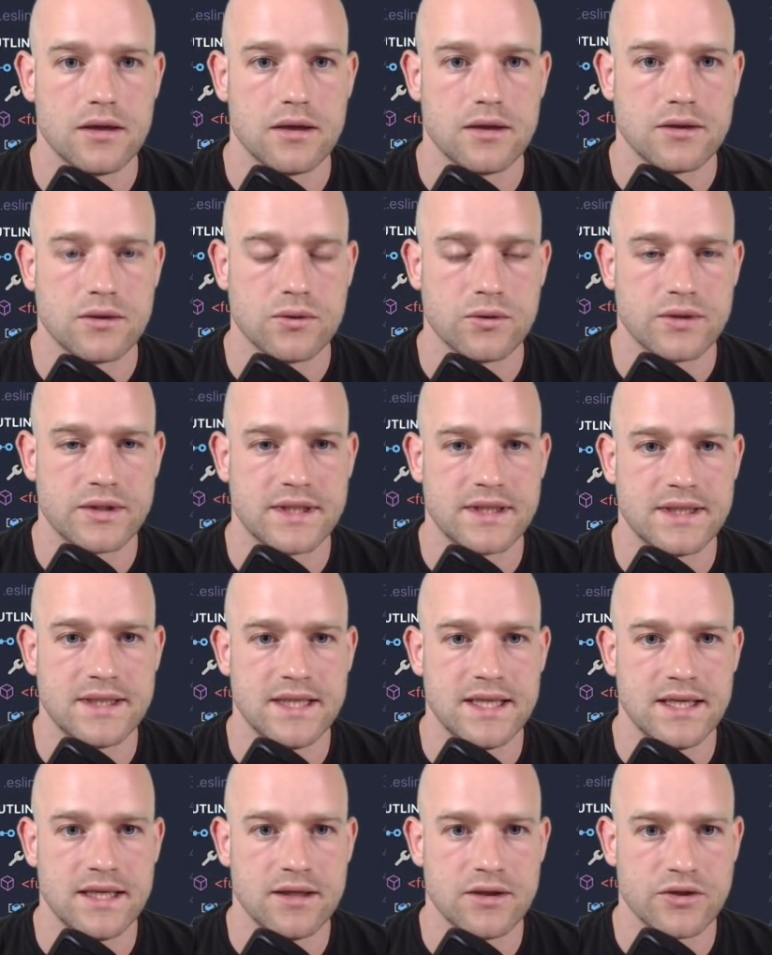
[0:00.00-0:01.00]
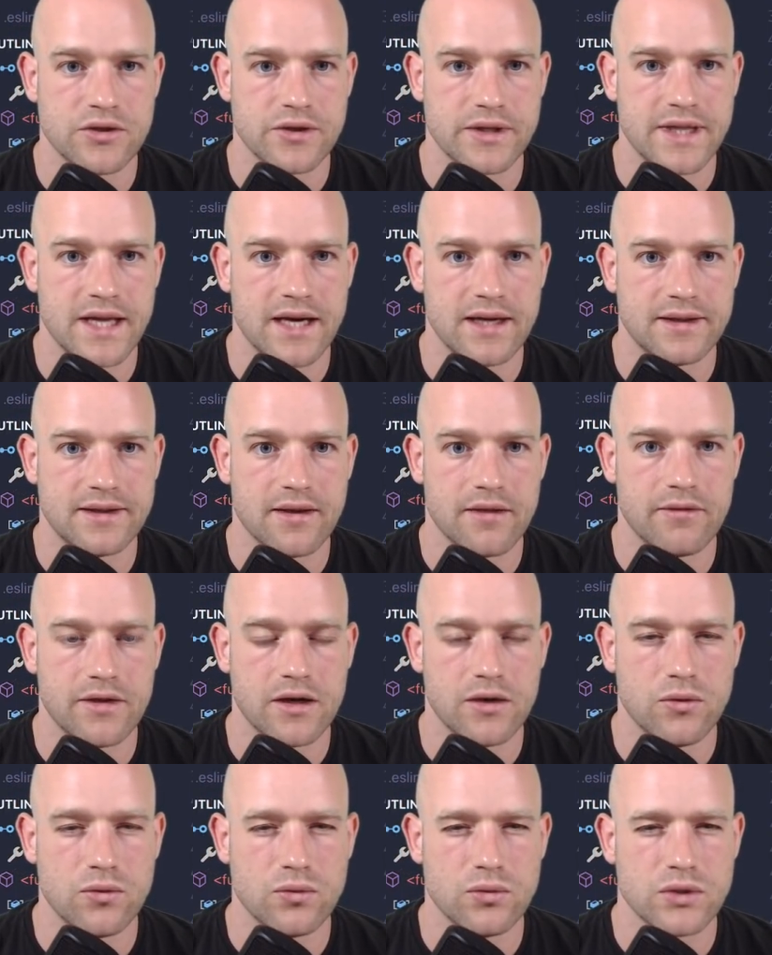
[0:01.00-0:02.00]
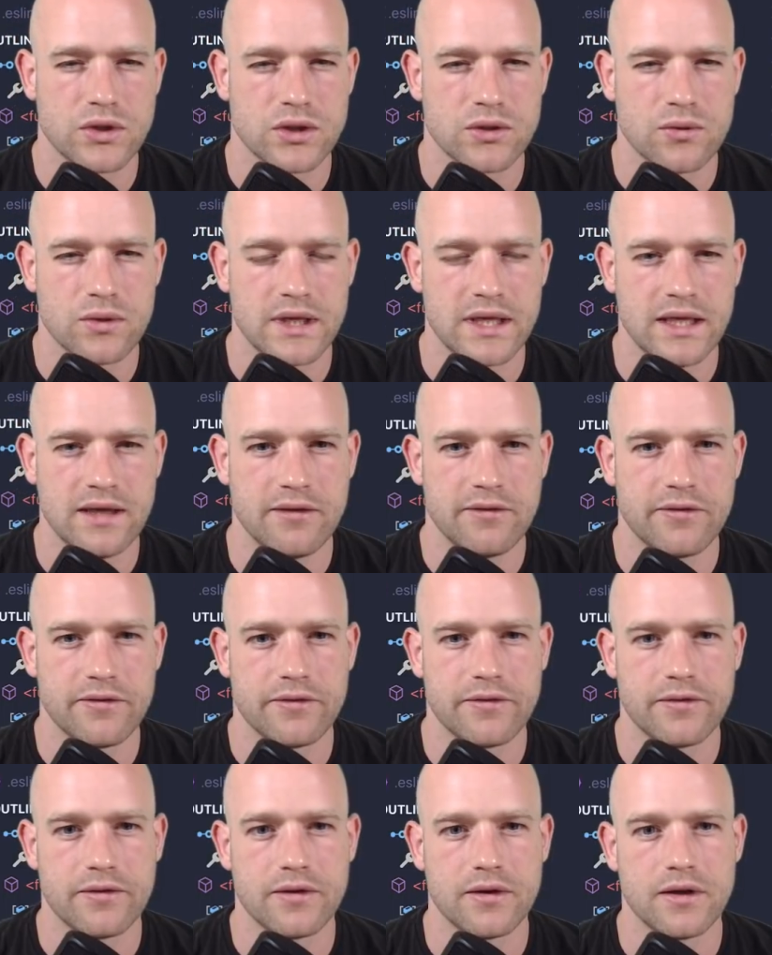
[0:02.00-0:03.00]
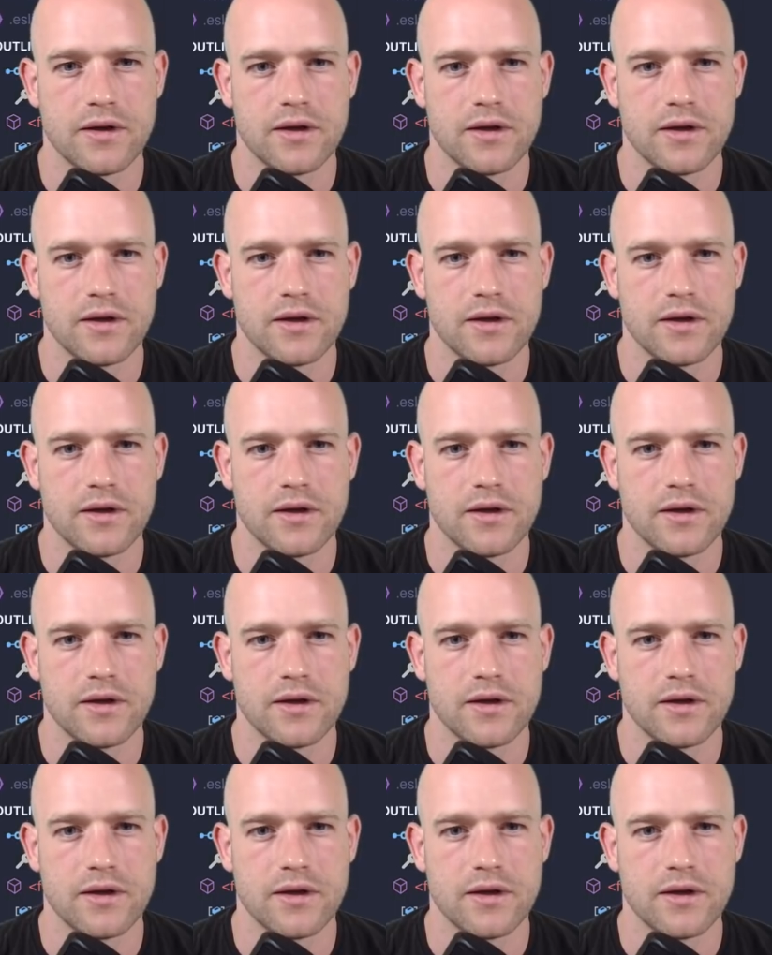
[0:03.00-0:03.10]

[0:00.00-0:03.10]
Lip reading: so till the delta value. So if